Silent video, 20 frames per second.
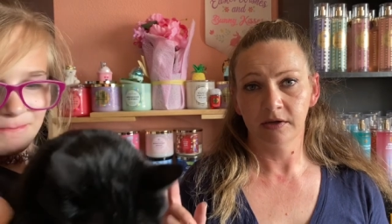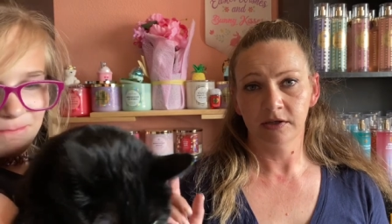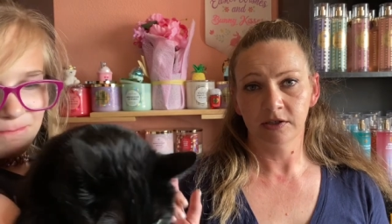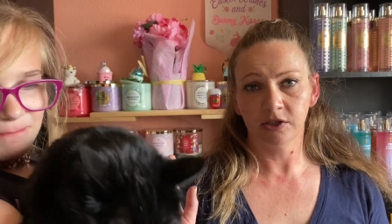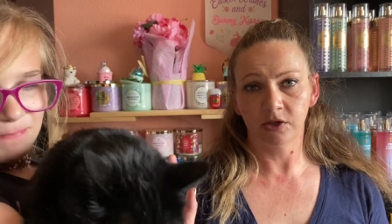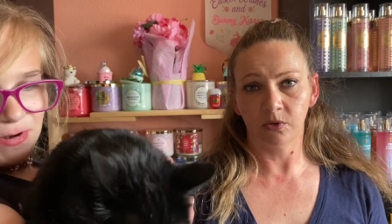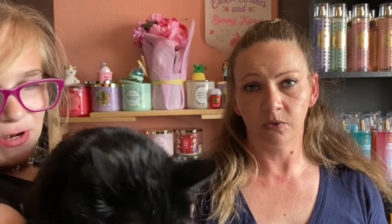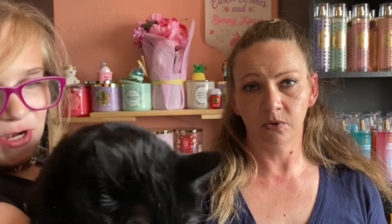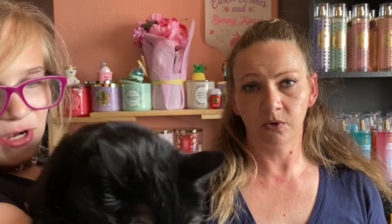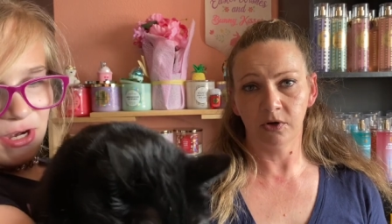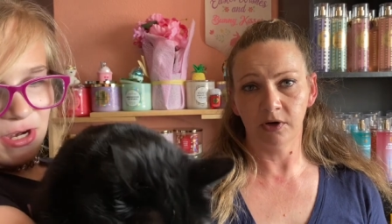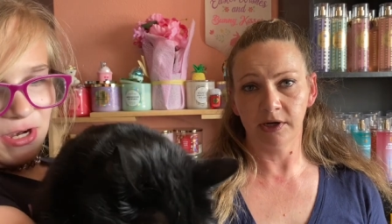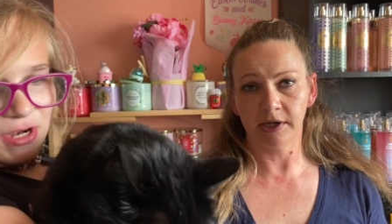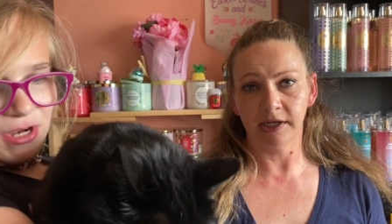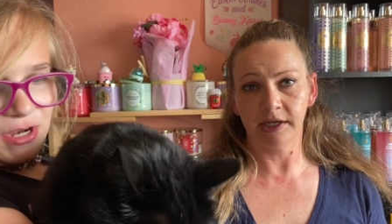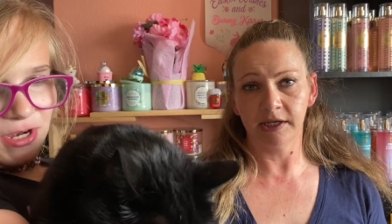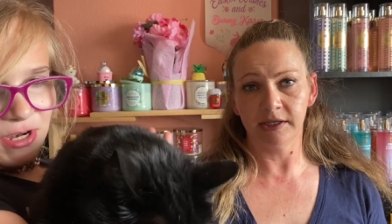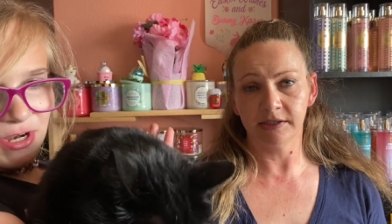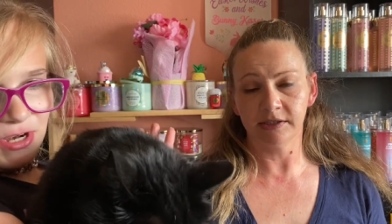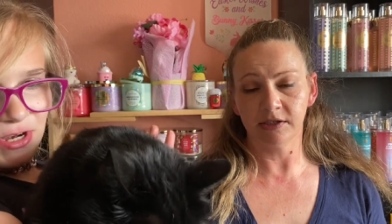Don't worry,
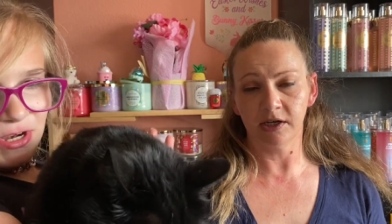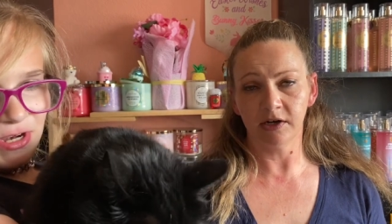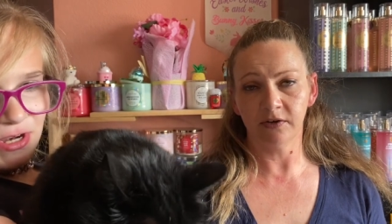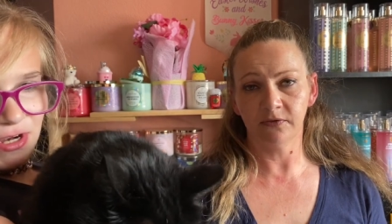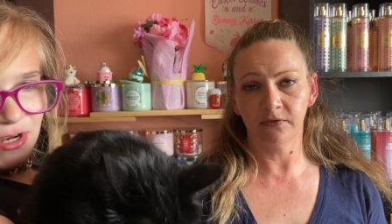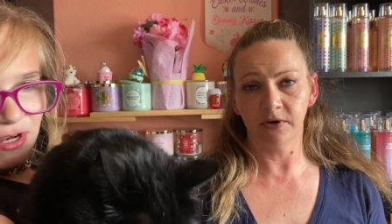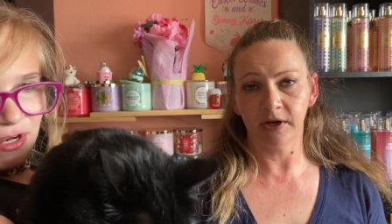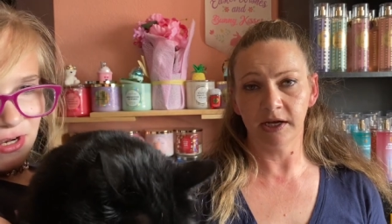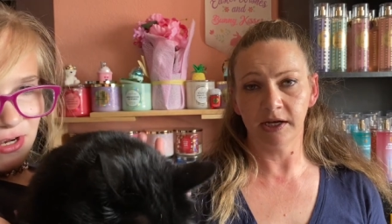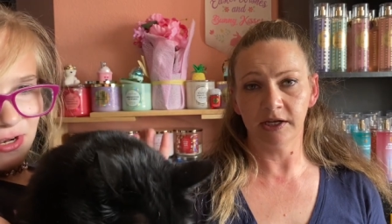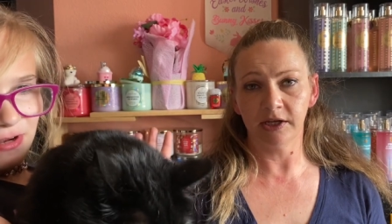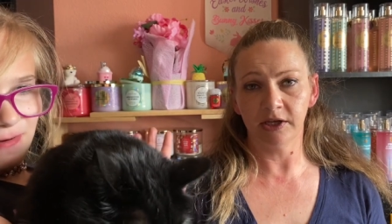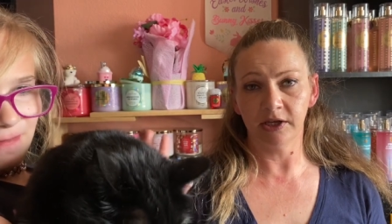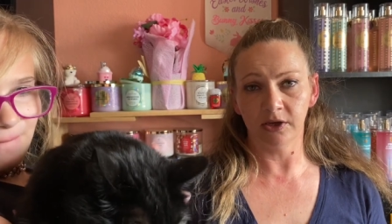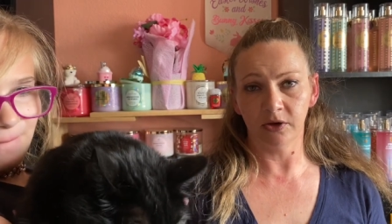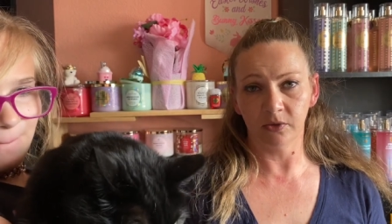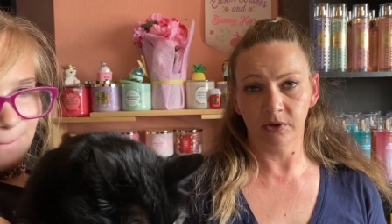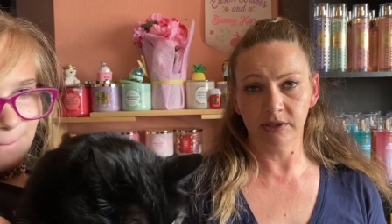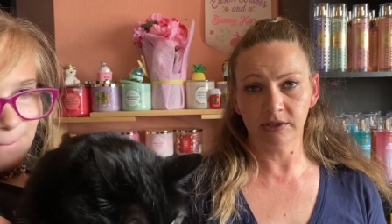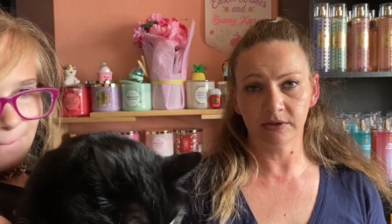he's not afraid.
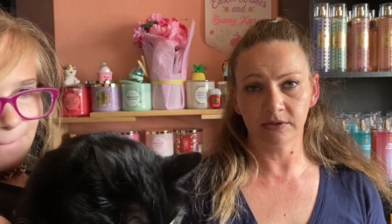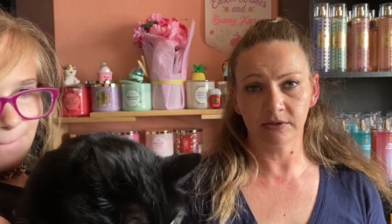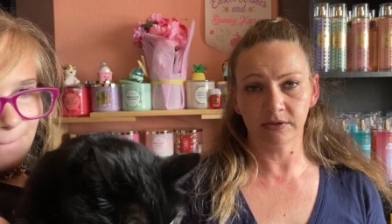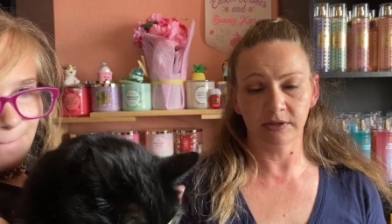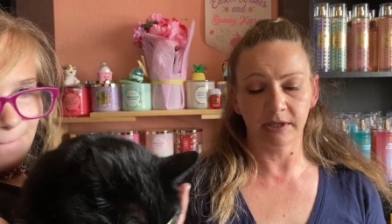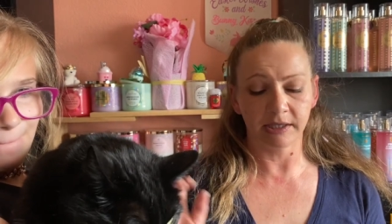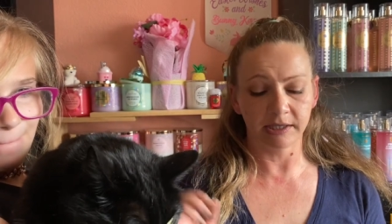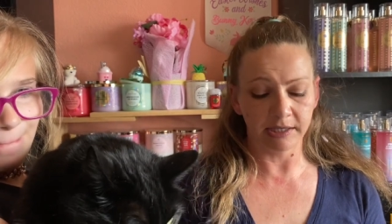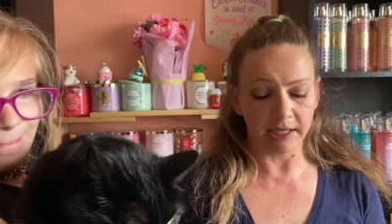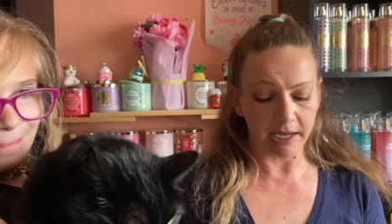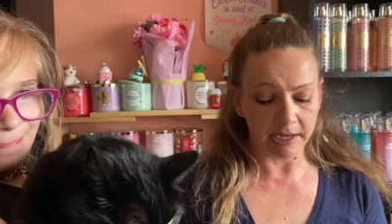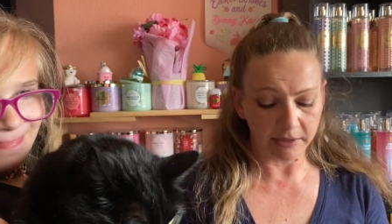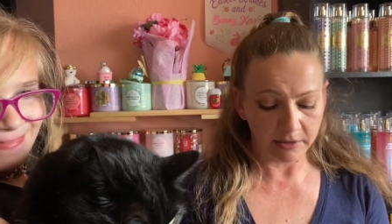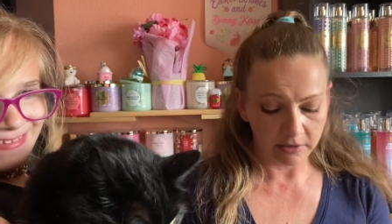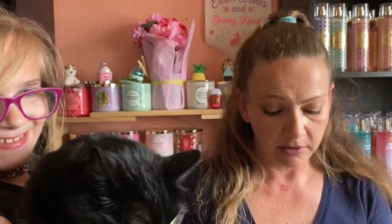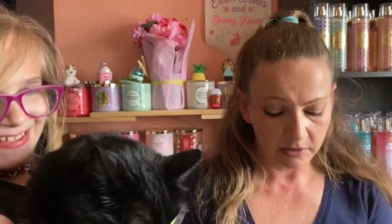He always looks like that.